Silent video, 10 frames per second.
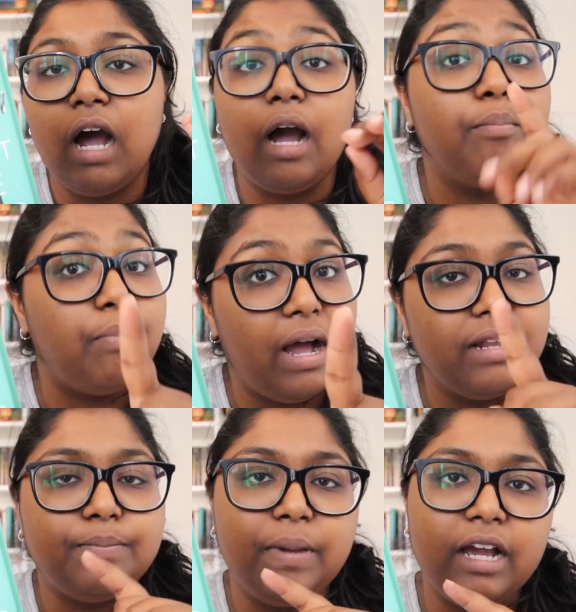
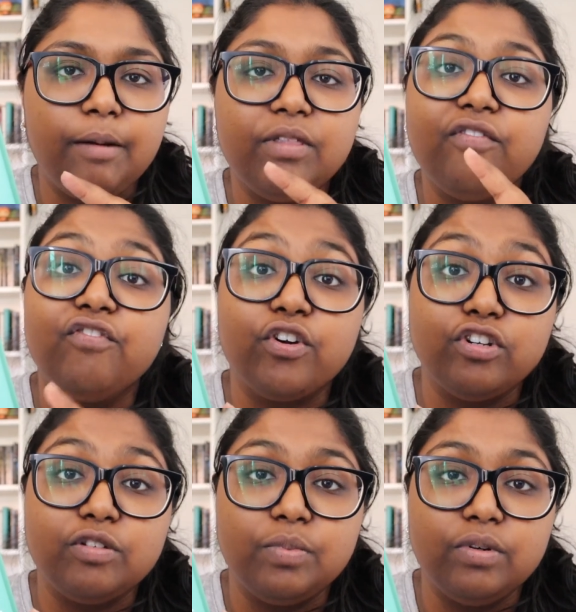But pick up the
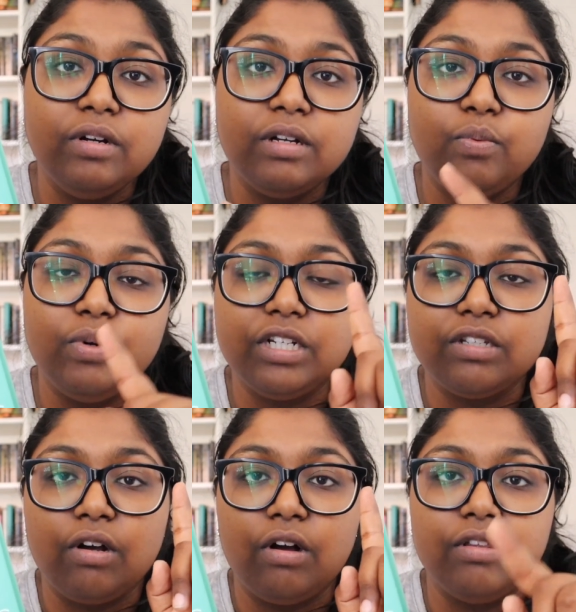first book, which
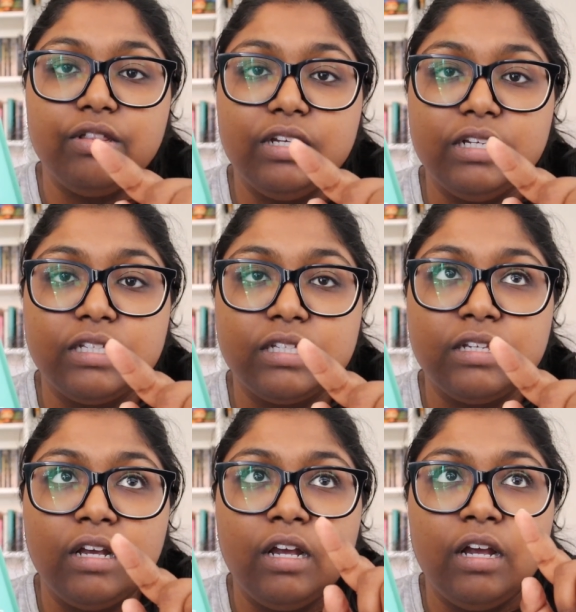is called
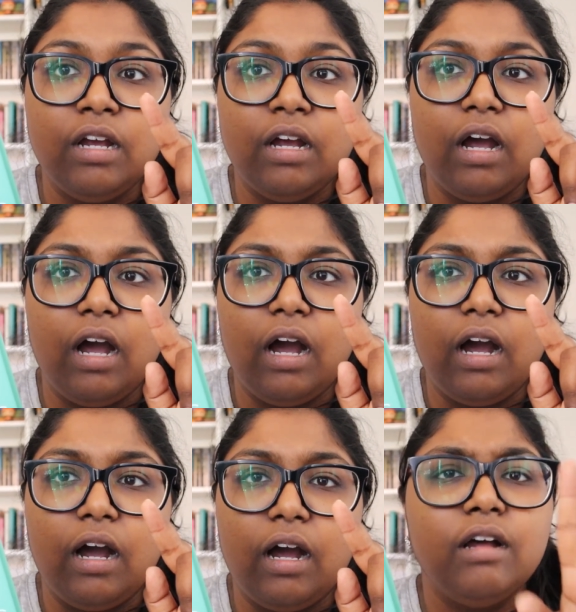this...
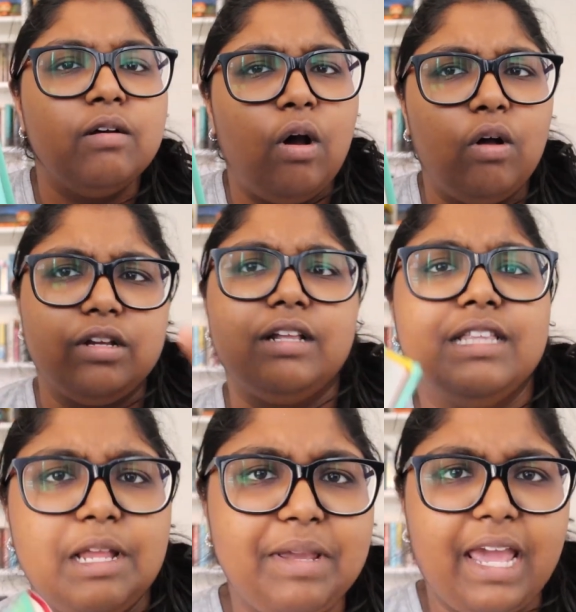hold on,
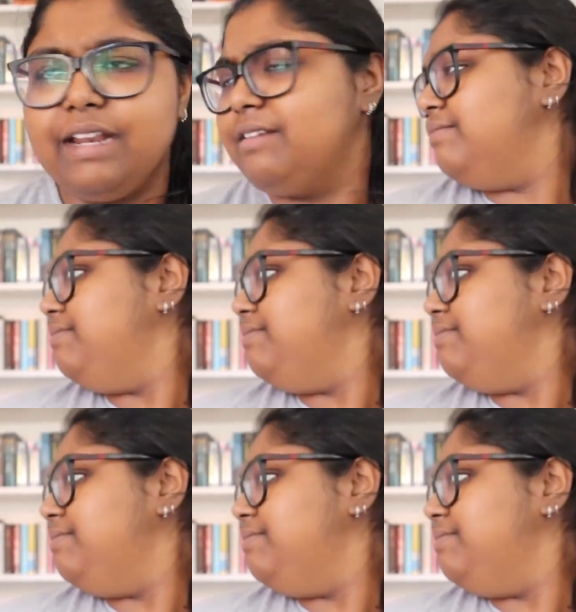let me get it.